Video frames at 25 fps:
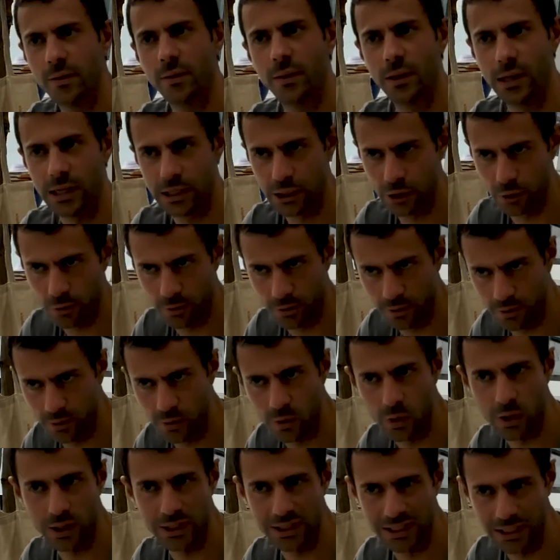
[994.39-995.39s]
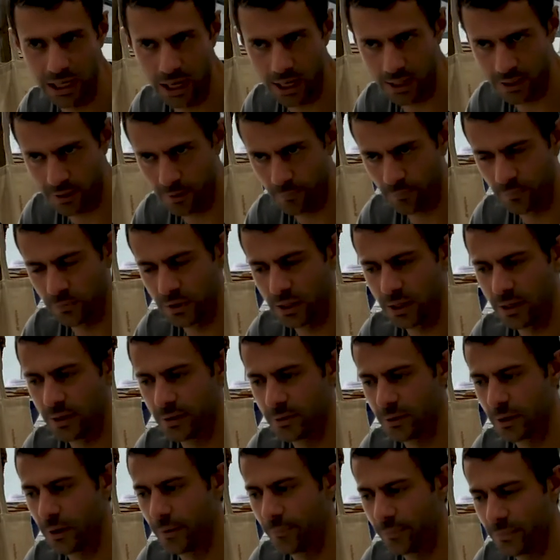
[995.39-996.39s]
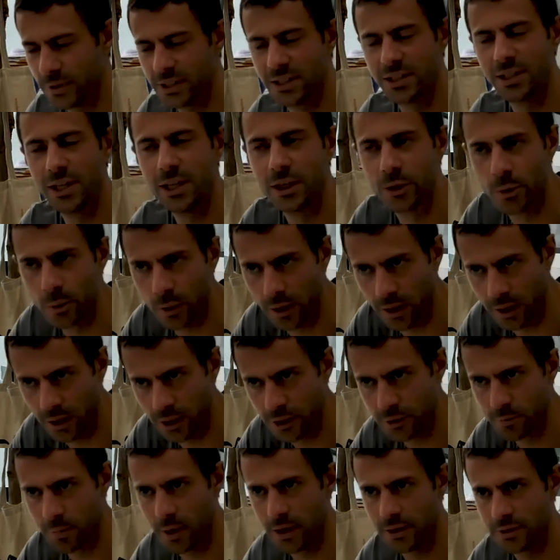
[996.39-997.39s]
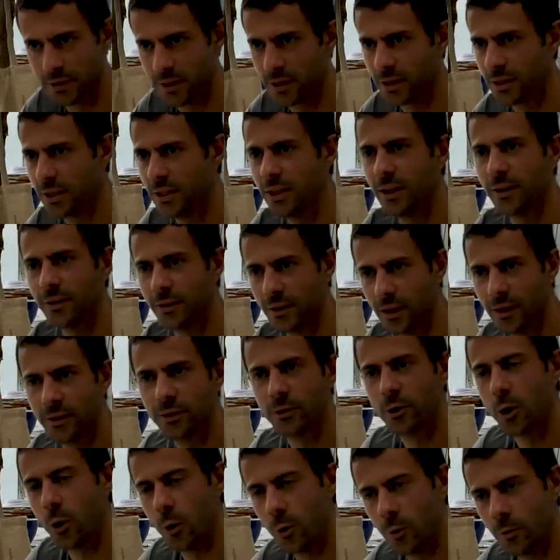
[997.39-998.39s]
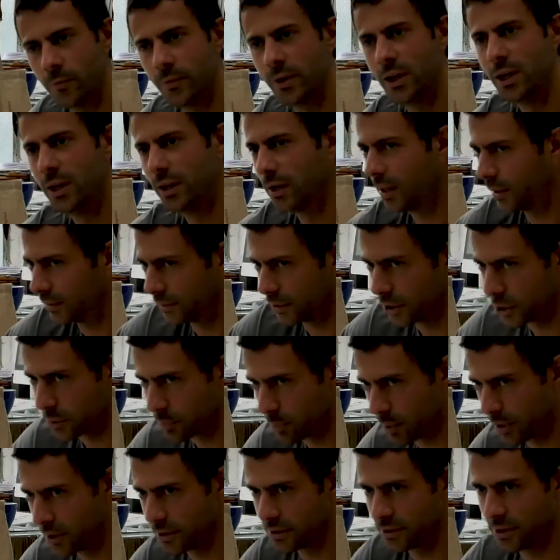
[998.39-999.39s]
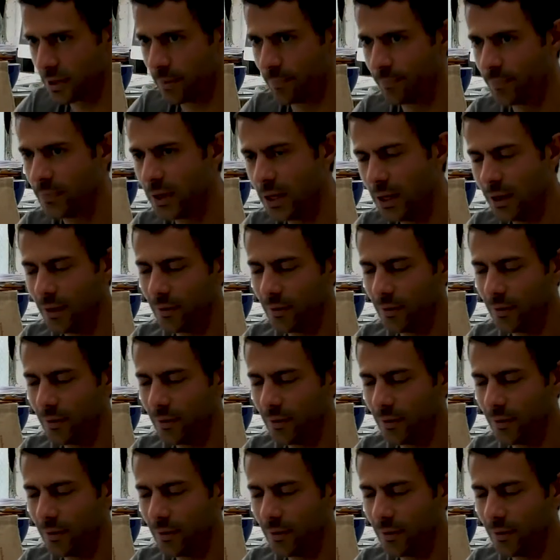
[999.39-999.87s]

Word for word: Like you, you're going to take these um, seed grenades basically and, and go and disperse them,